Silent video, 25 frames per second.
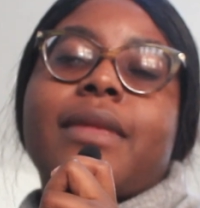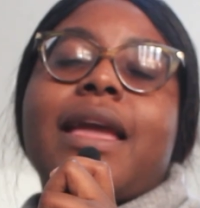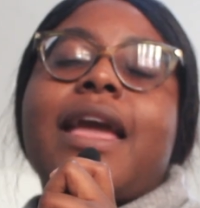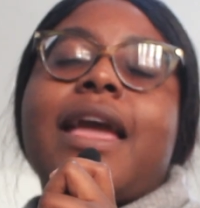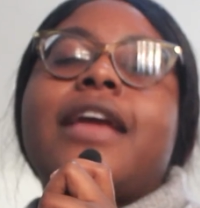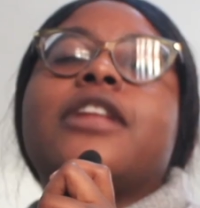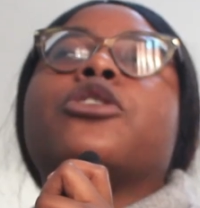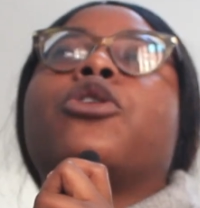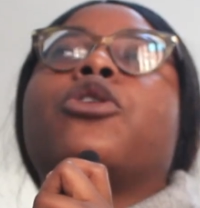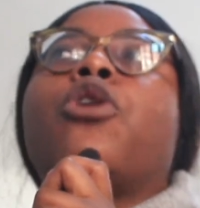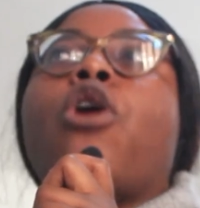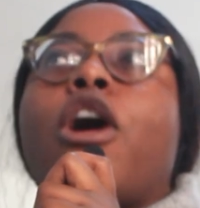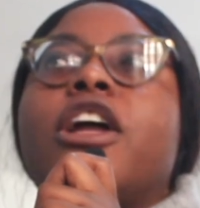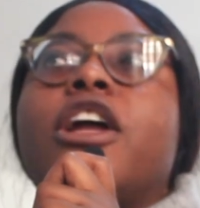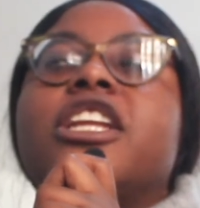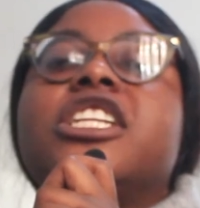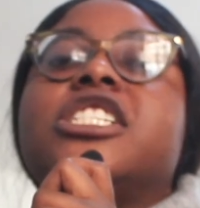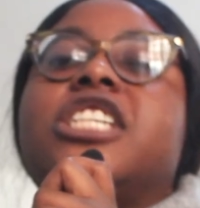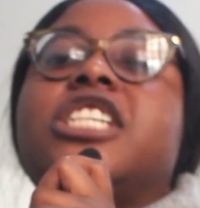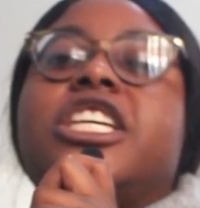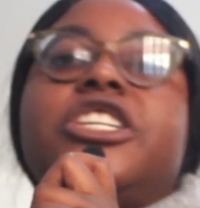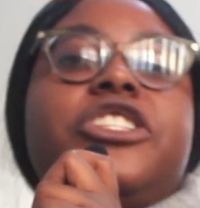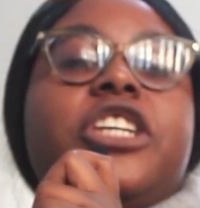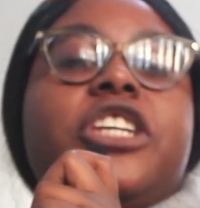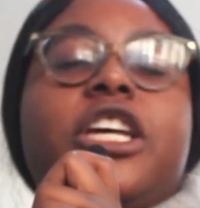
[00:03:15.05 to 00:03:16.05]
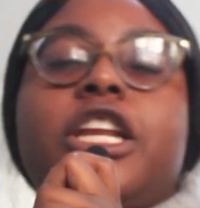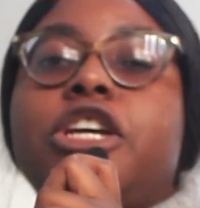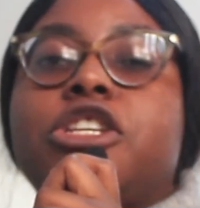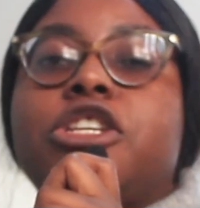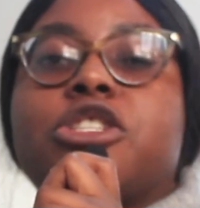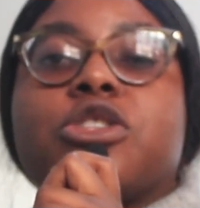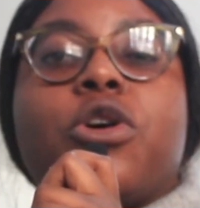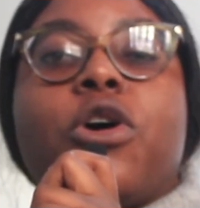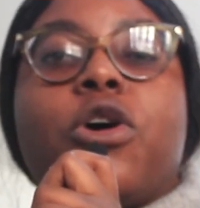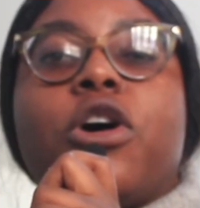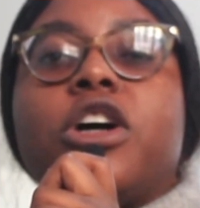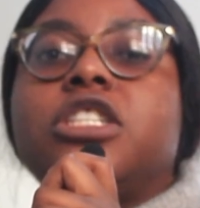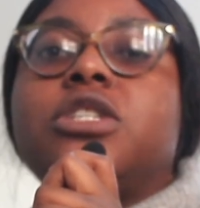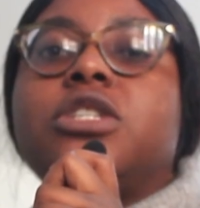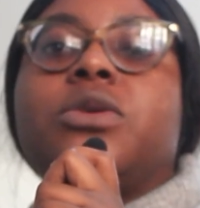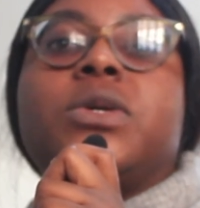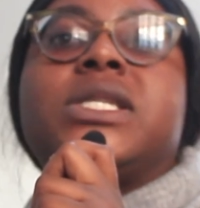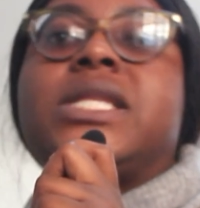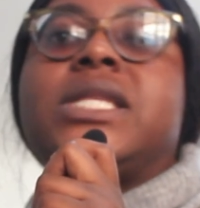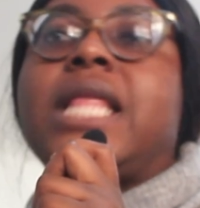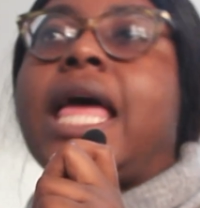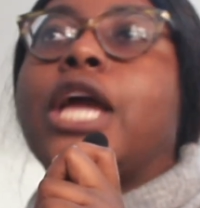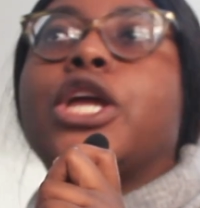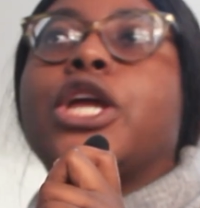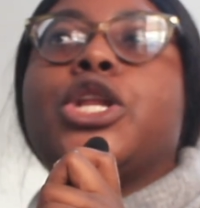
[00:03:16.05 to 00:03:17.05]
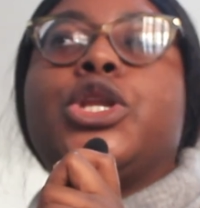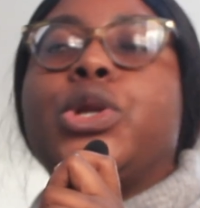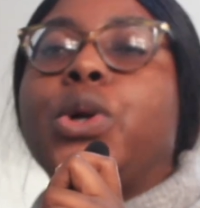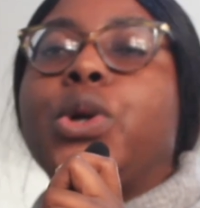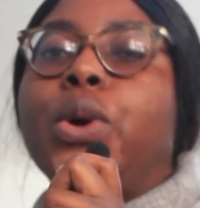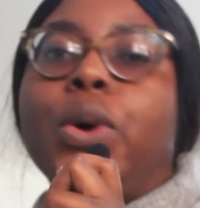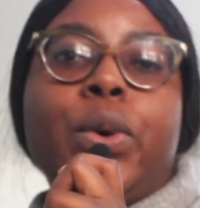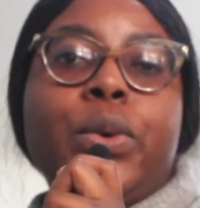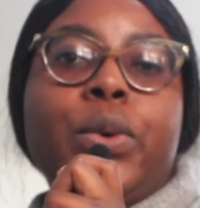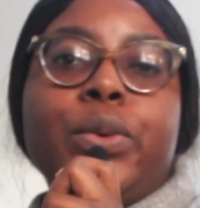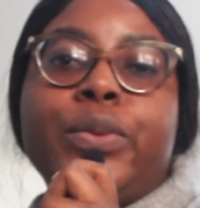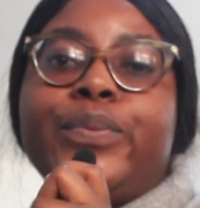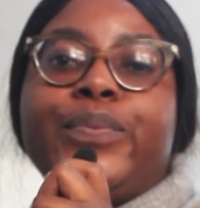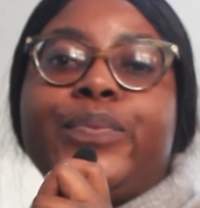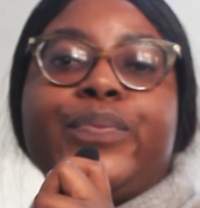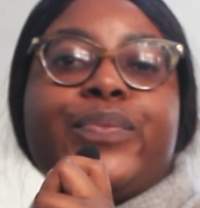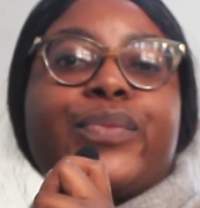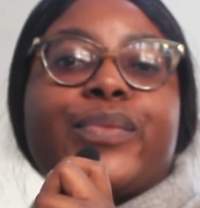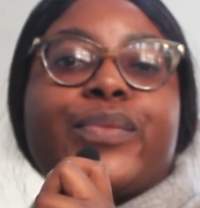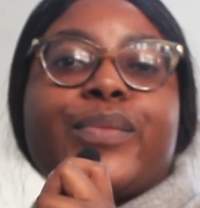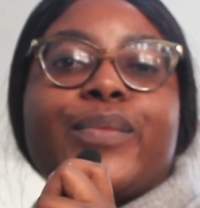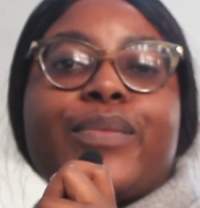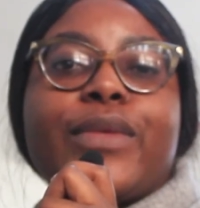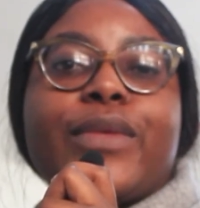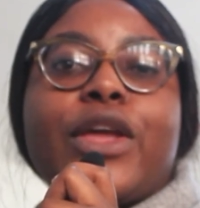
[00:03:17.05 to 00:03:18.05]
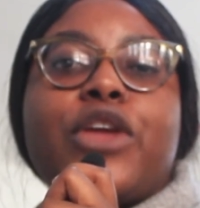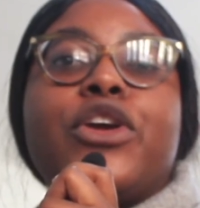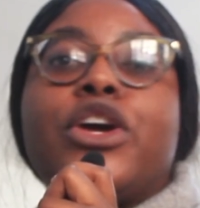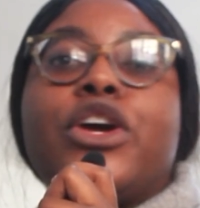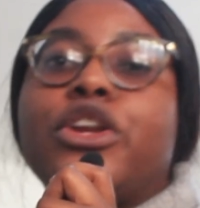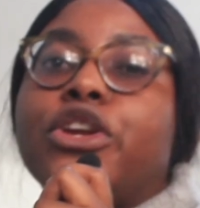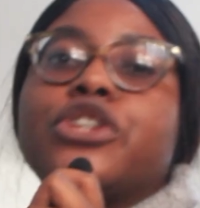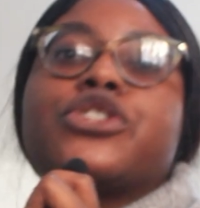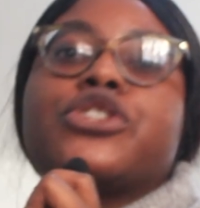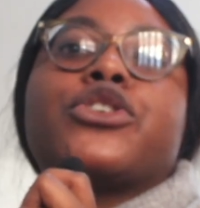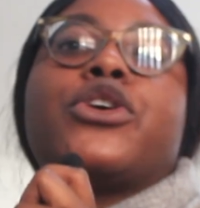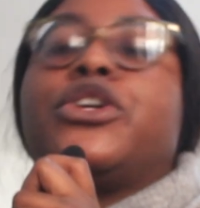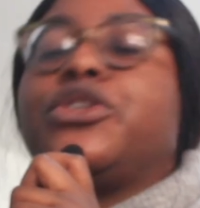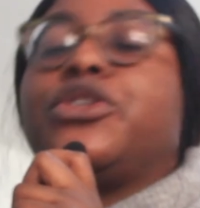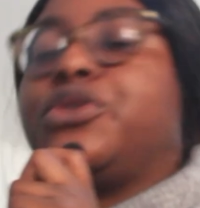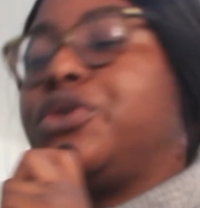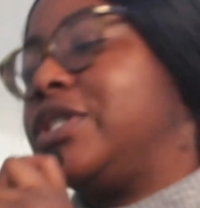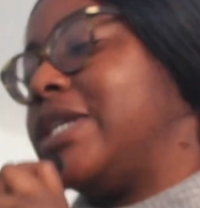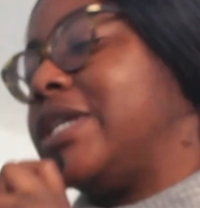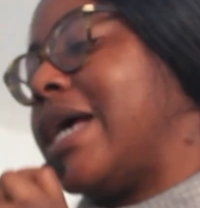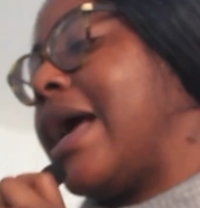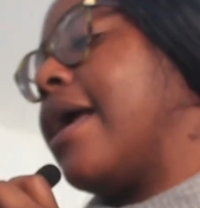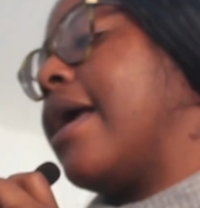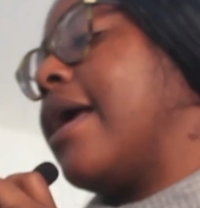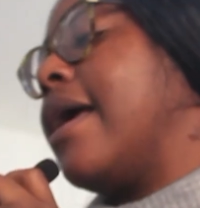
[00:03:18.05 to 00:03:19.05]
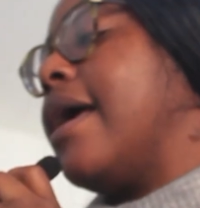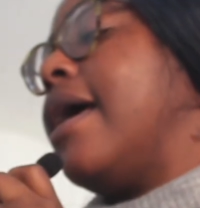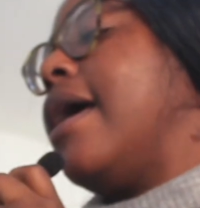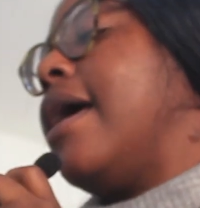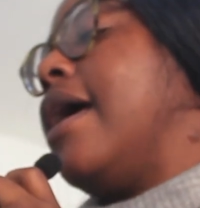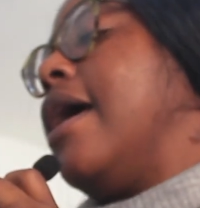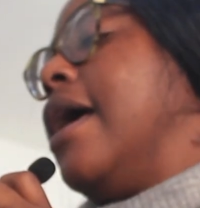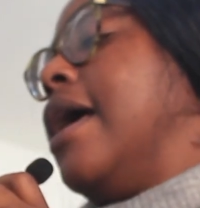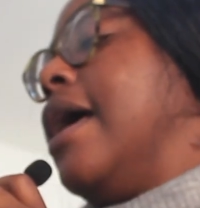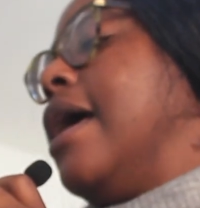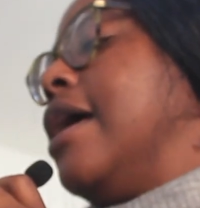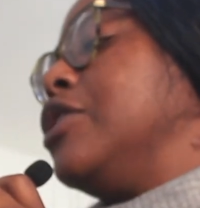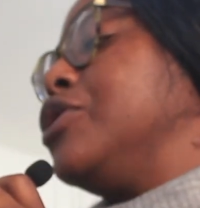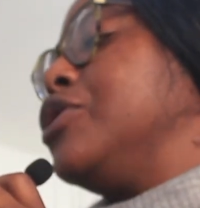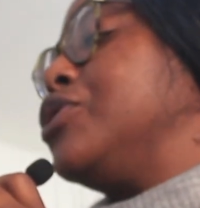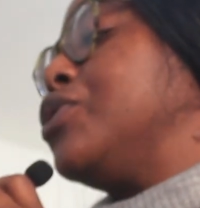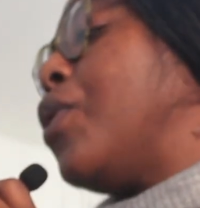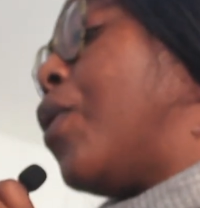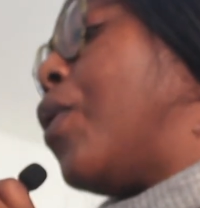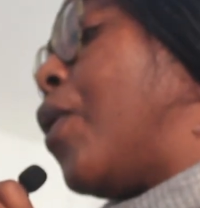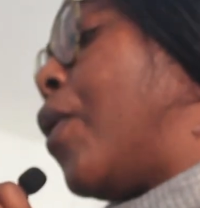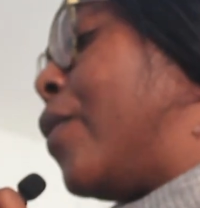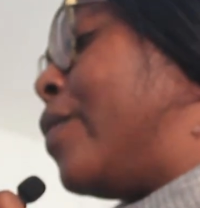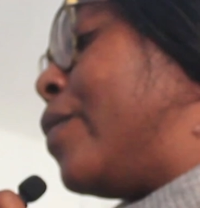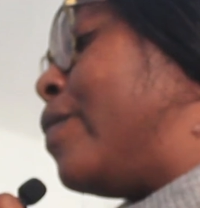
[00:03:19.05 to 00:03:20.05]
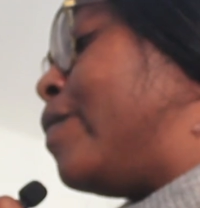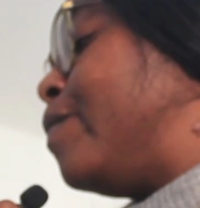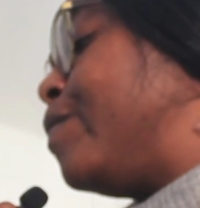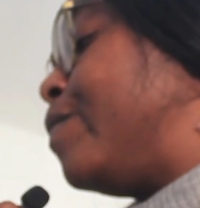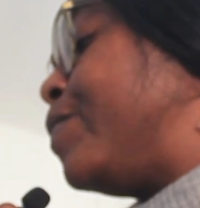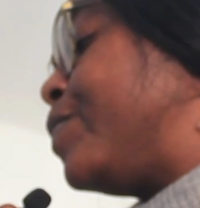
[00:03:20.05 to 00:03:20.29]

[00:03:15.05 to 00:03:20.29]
And God is a jealous God. He was like, no, you're not going to die. So